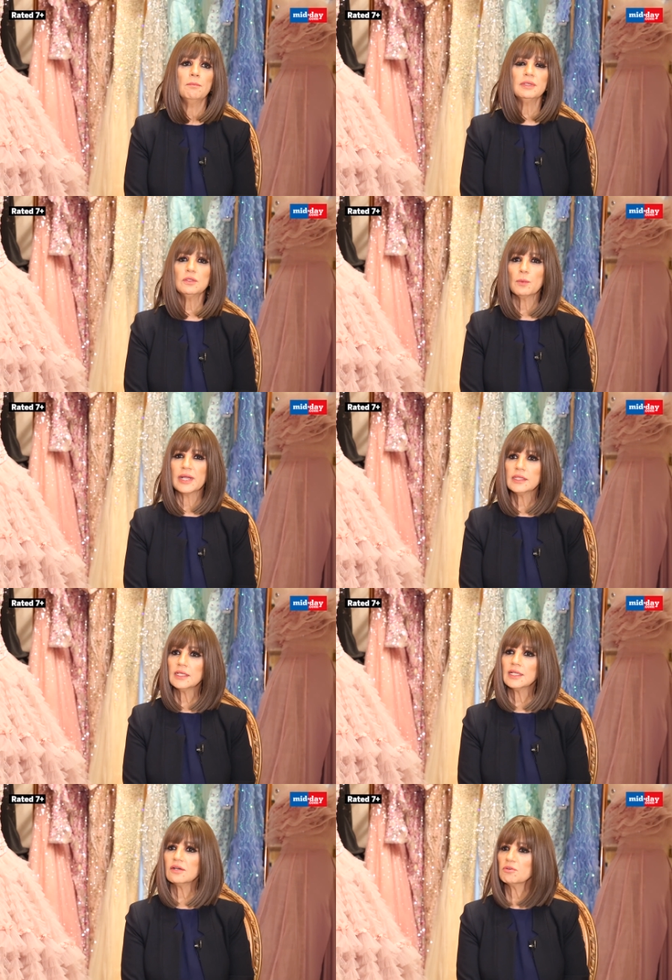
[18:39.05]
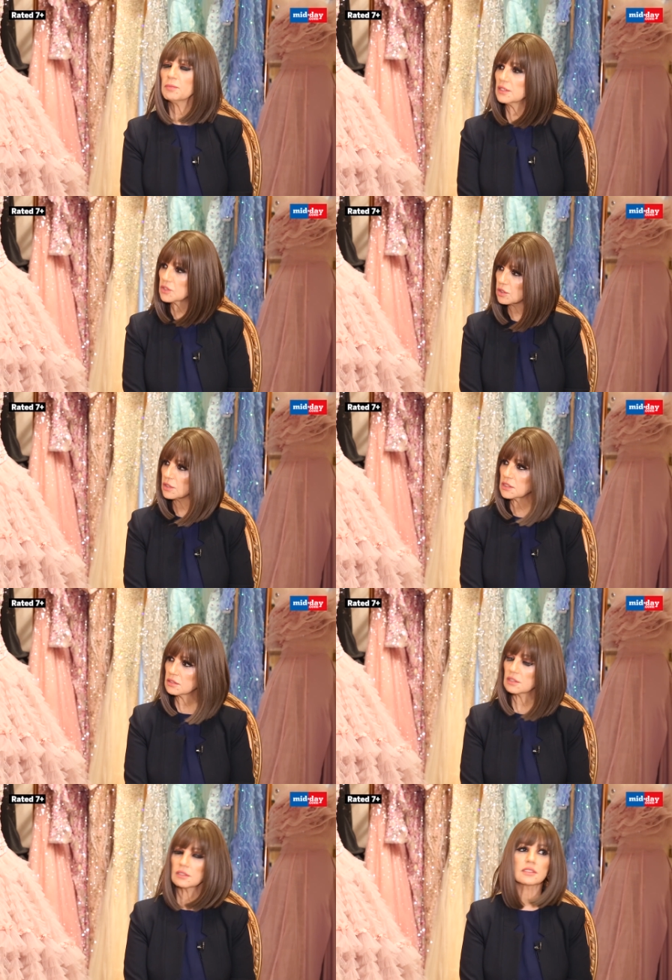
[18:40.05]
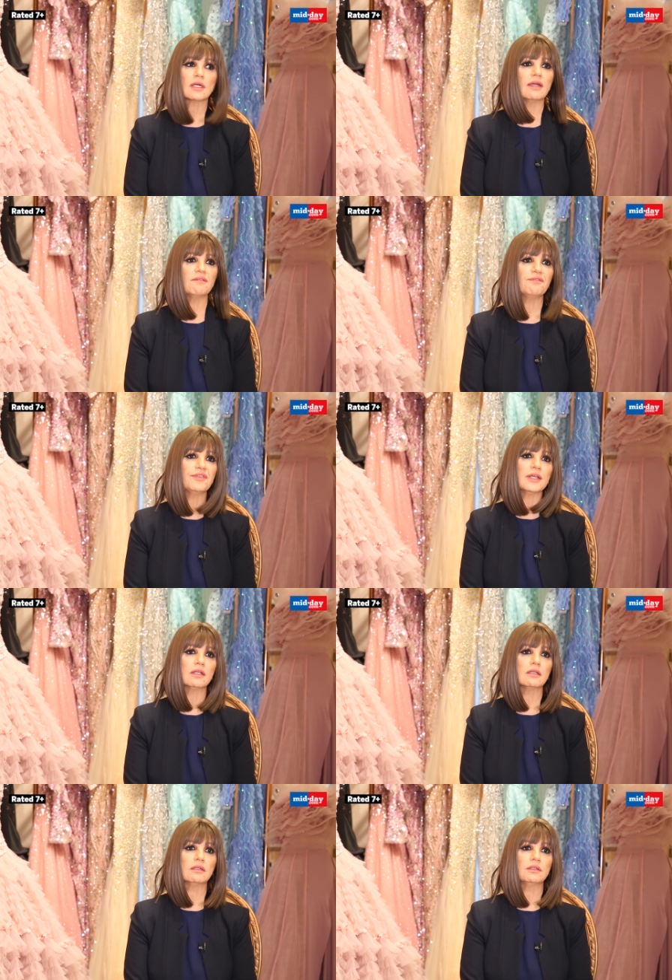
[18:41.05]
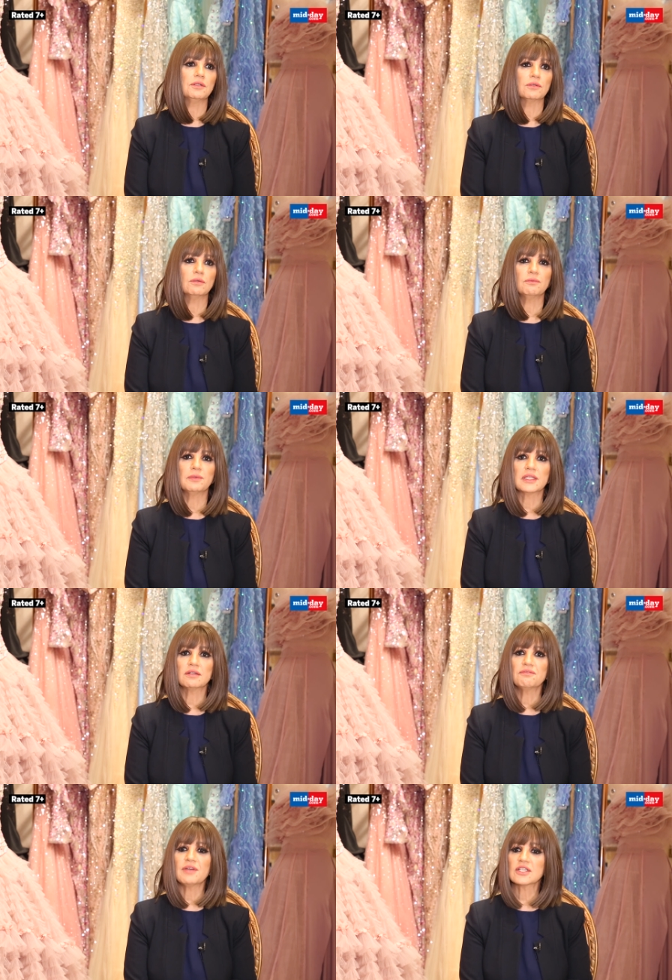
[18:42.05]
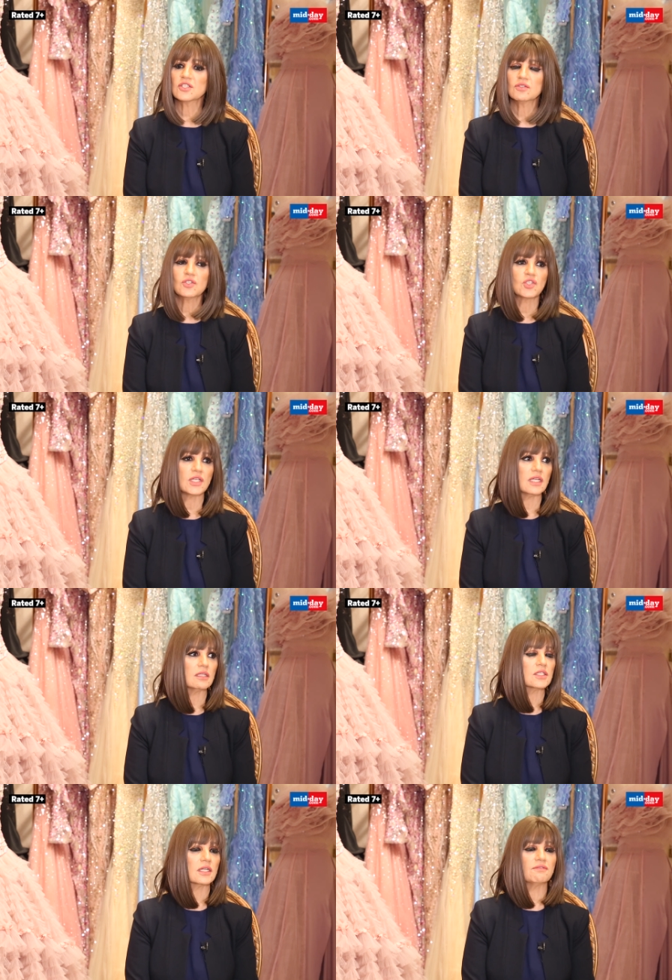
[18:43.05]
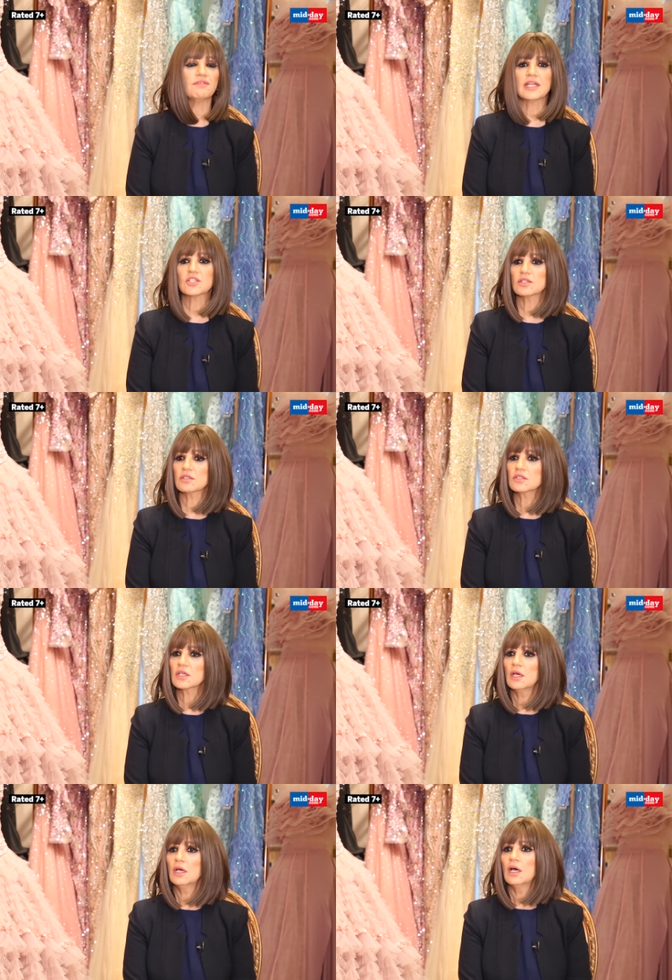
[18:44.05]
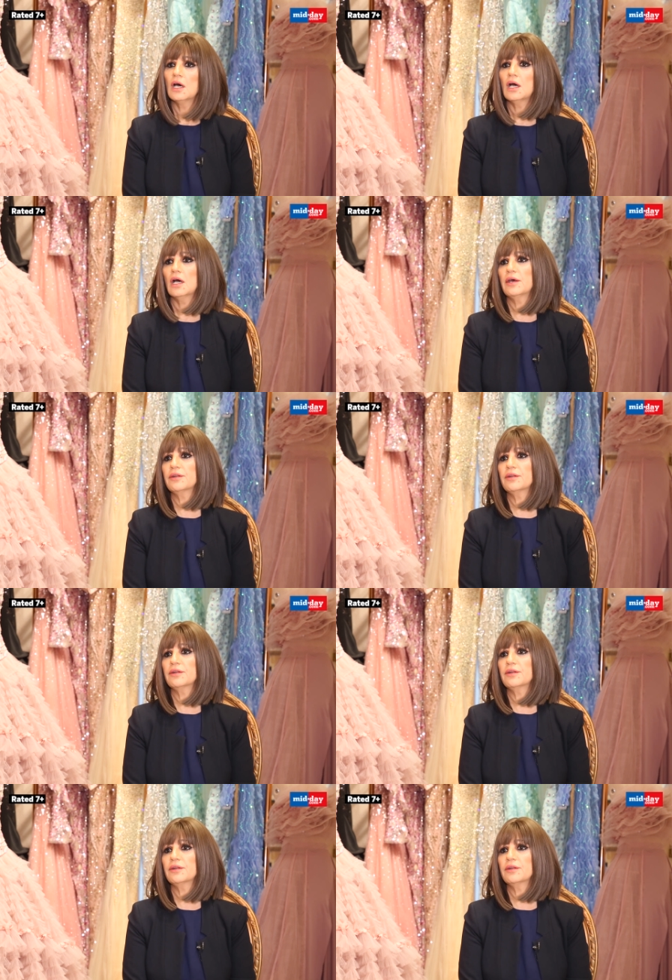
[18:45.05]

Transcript: But the one thing that remains constant, I feel, you know, whether fashions change and fashions are